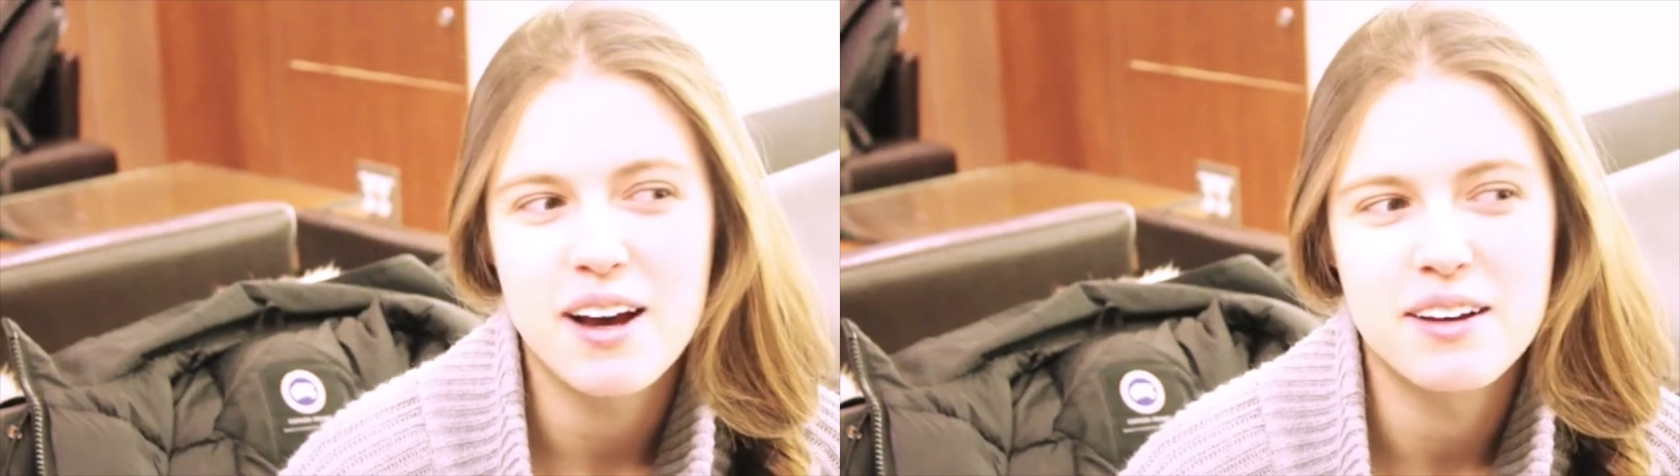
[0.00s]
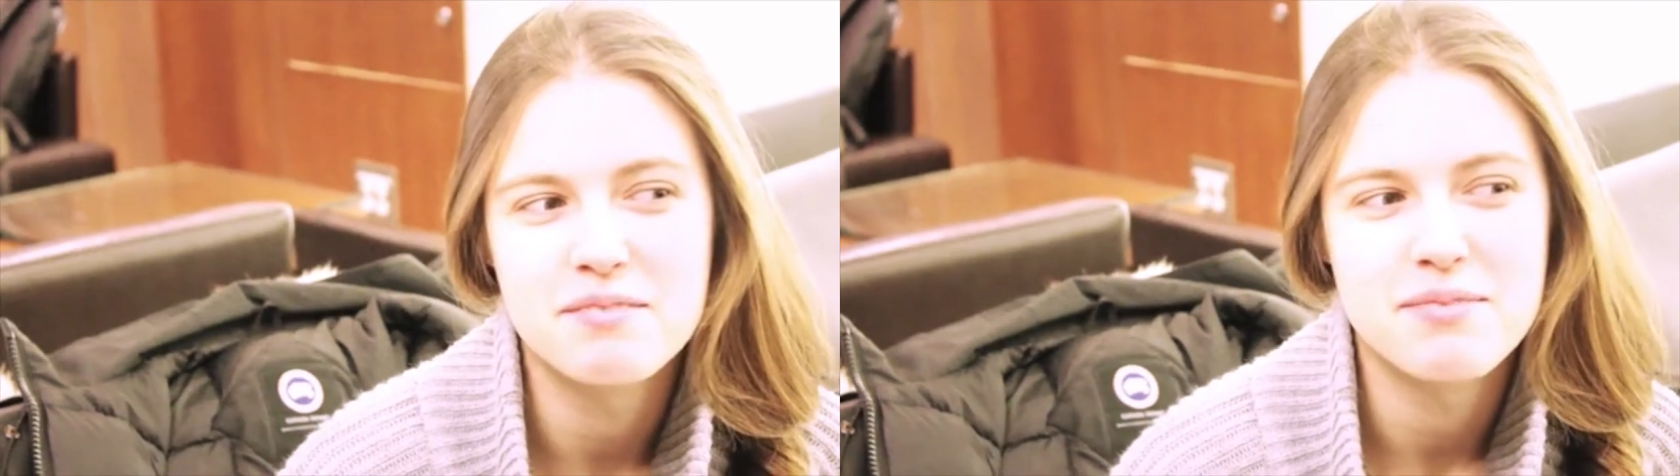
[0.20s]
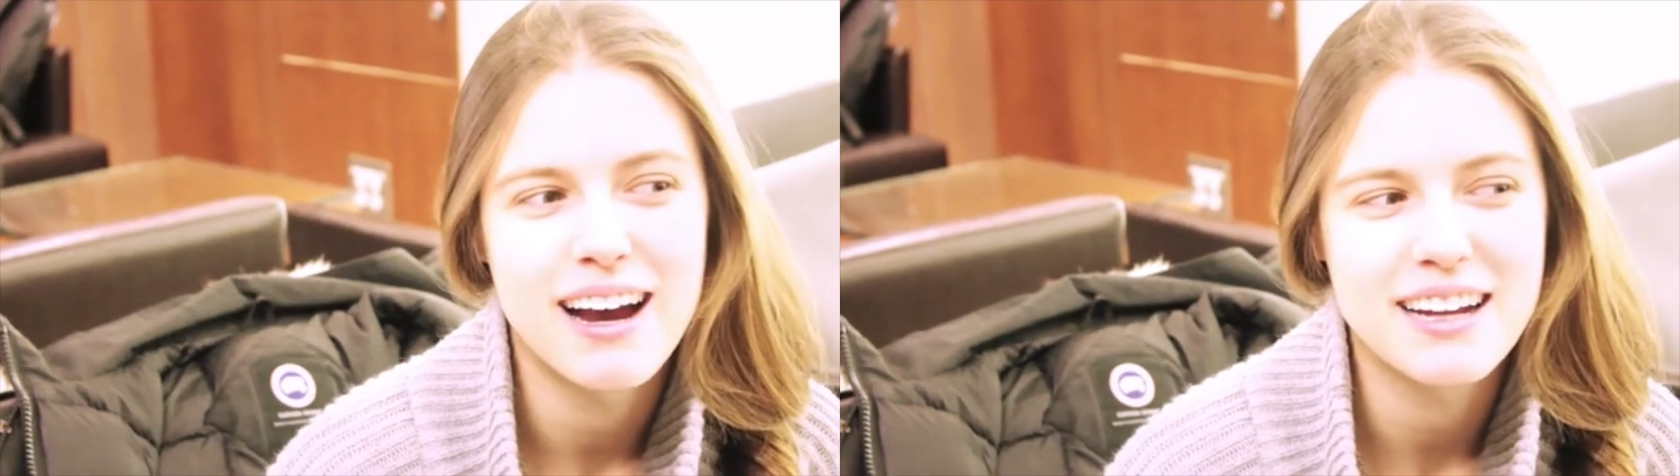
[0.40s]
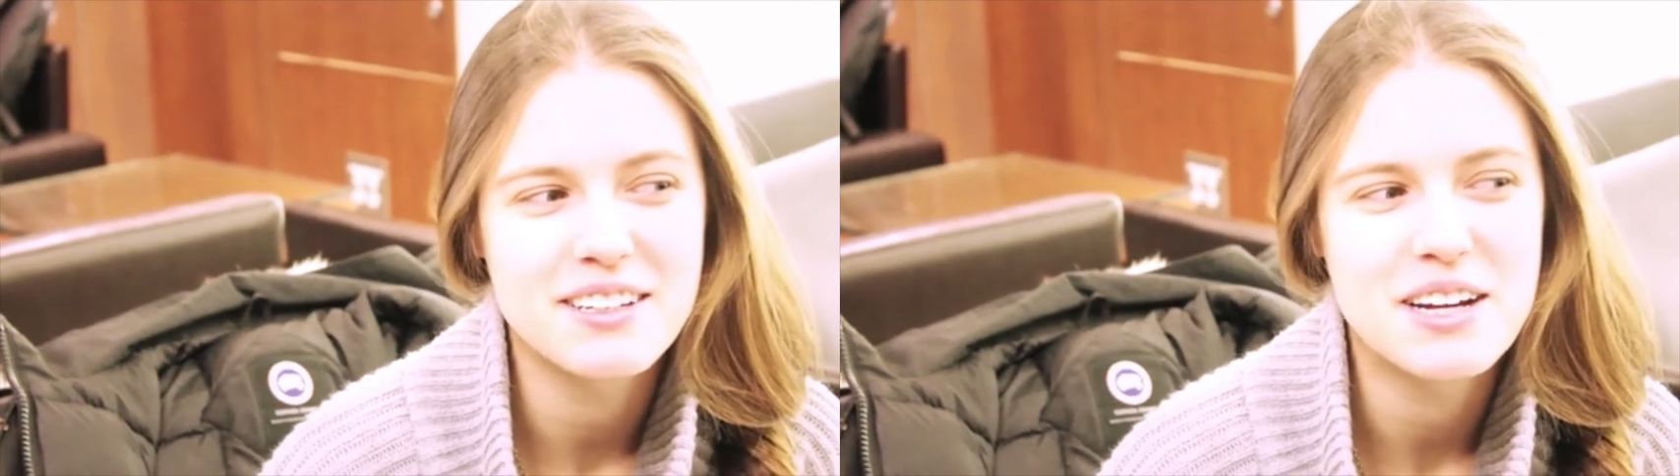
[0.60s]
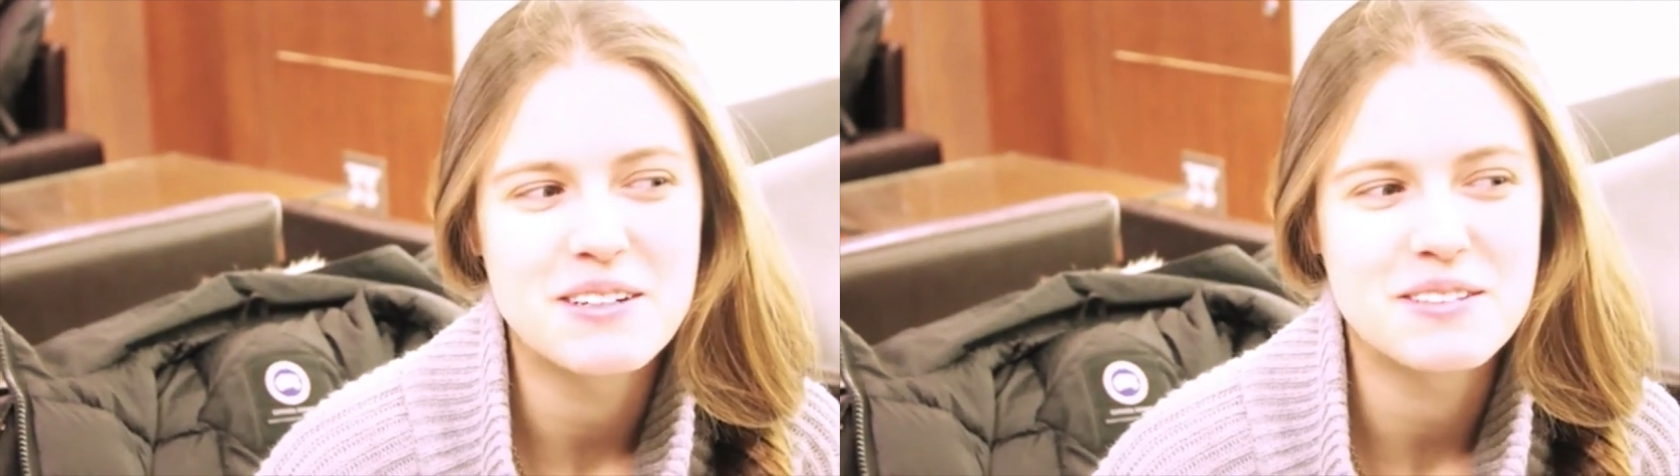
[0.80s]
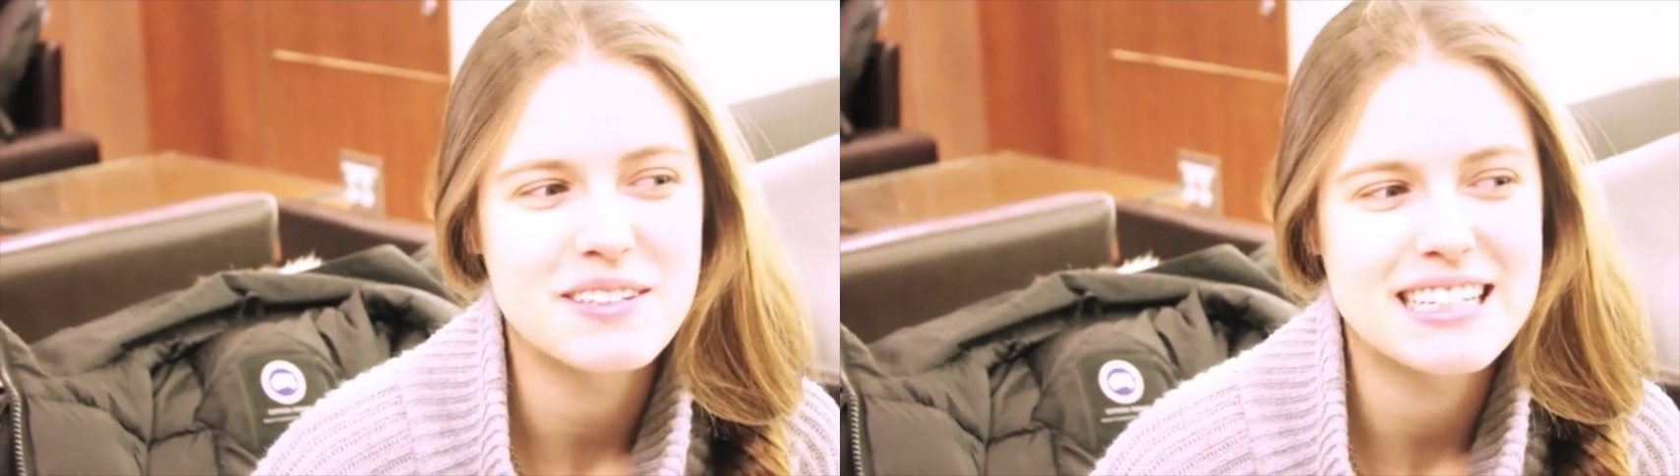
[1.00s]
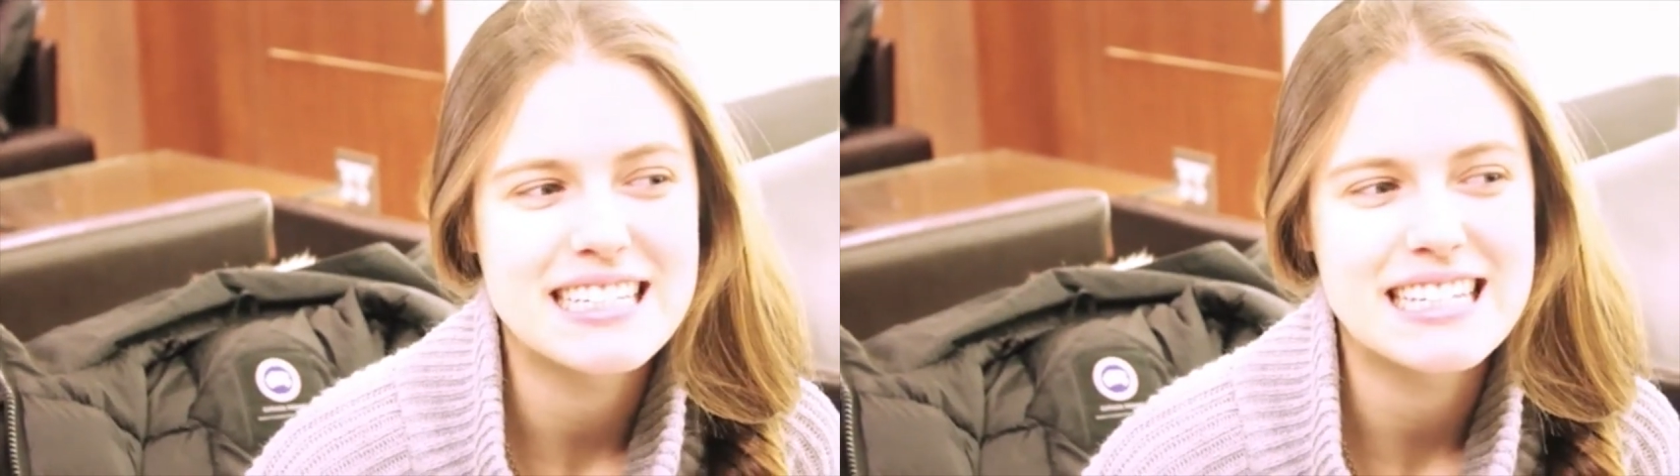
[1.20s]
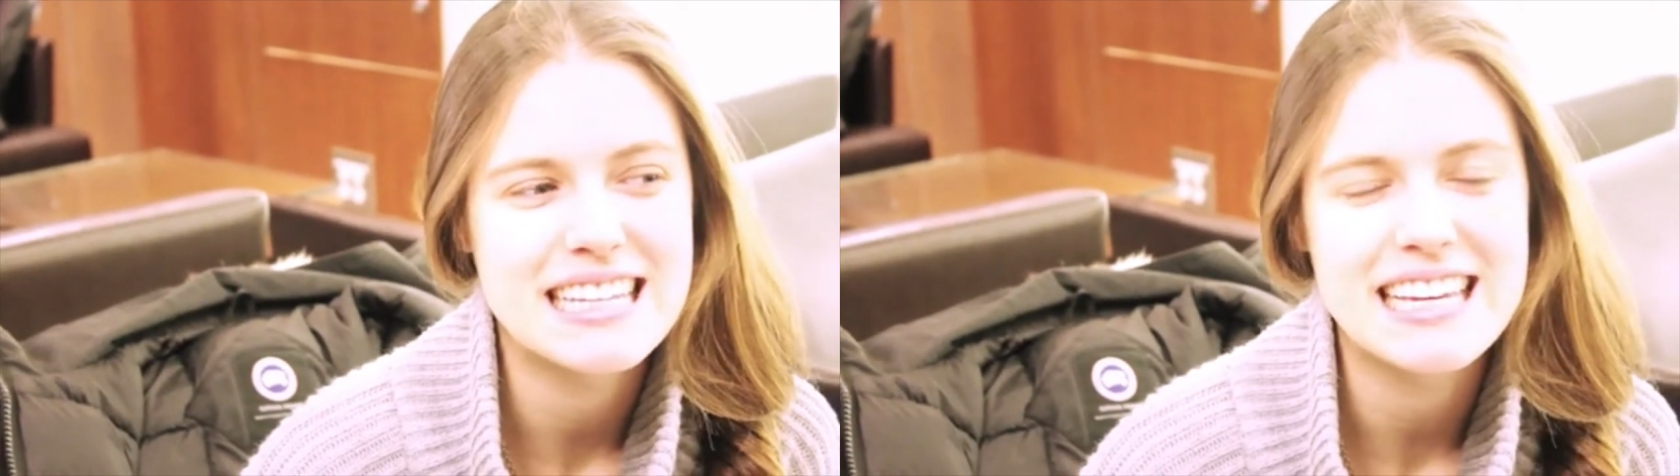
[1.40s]
I know
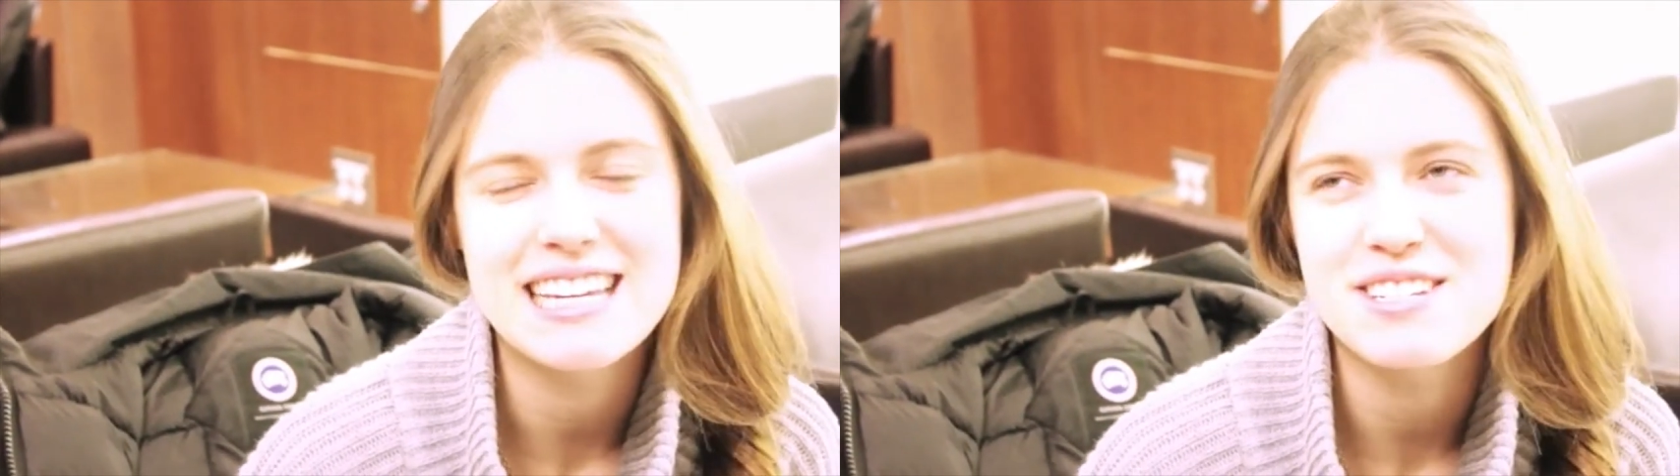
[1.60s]
it's